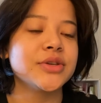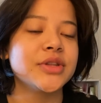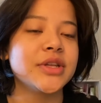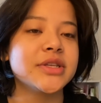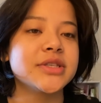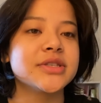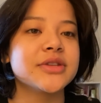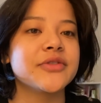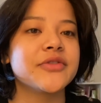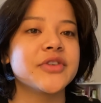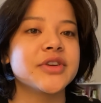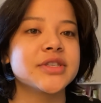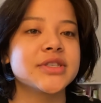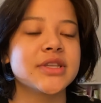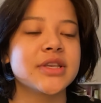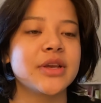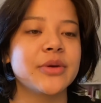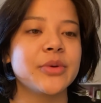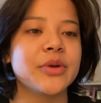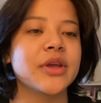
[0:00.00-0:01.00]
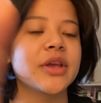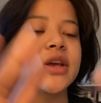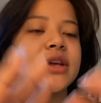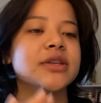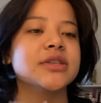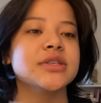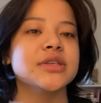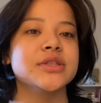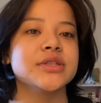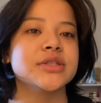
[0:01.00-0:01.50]
that's the first thing I wanna
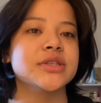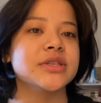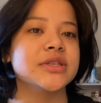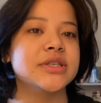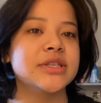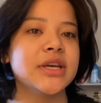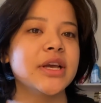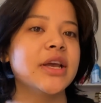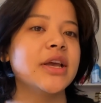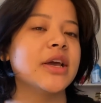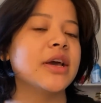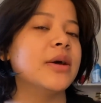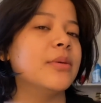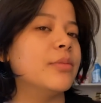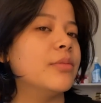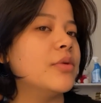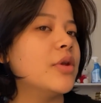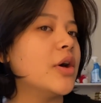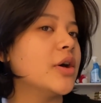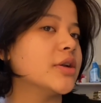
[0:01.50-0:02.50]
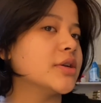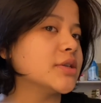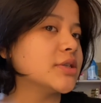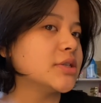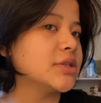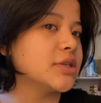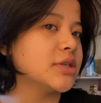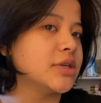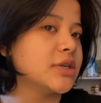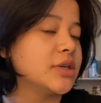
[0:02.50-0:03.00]
get done today. I'm
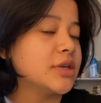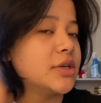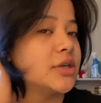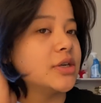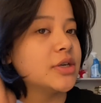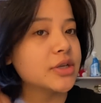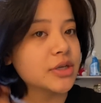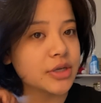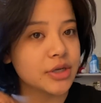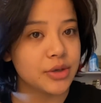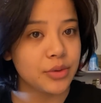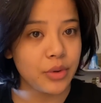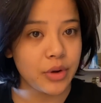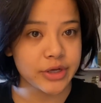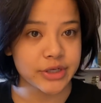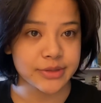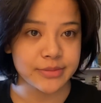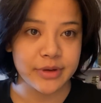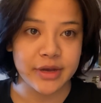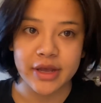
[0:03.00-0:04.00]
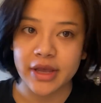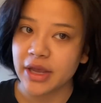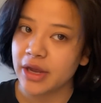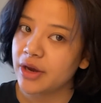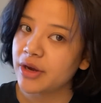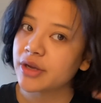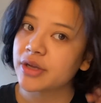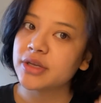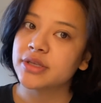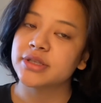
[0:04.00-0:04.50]
not gonna wash my
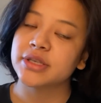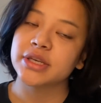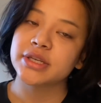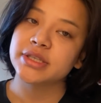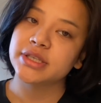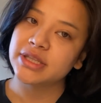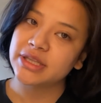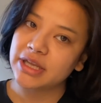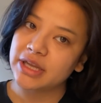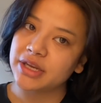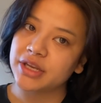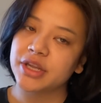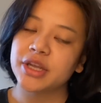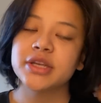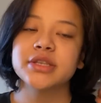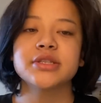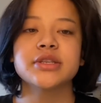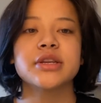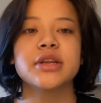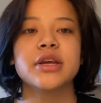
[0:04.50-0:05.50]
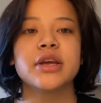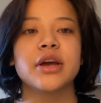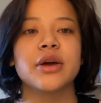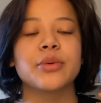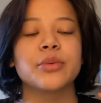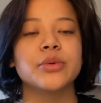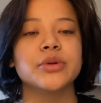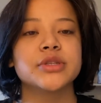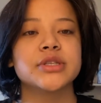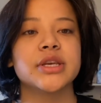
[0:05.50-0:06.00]
hair because I did that yesterday. I
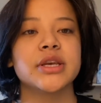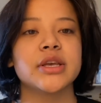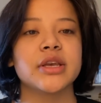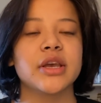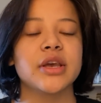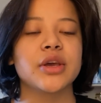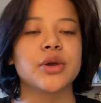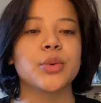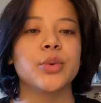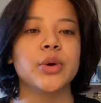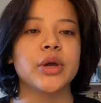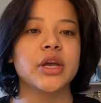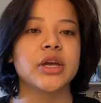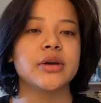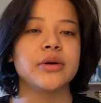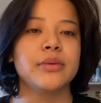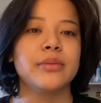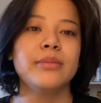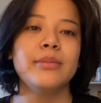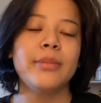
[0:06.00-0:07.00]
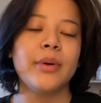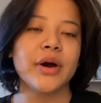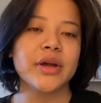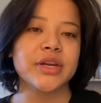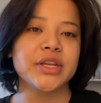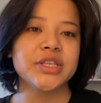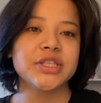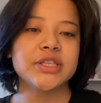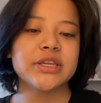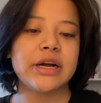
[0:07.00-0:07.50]
will take a quick
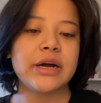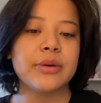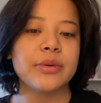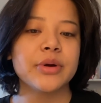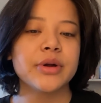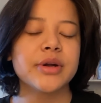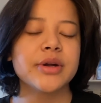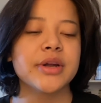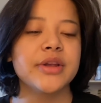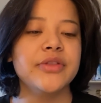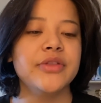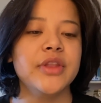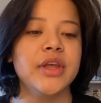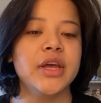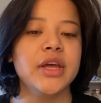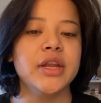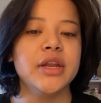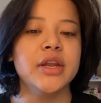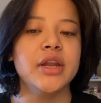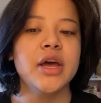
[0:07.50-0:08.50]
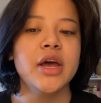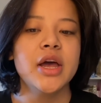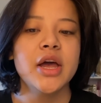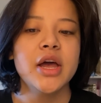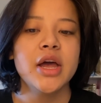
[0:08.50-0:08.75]
body shower and then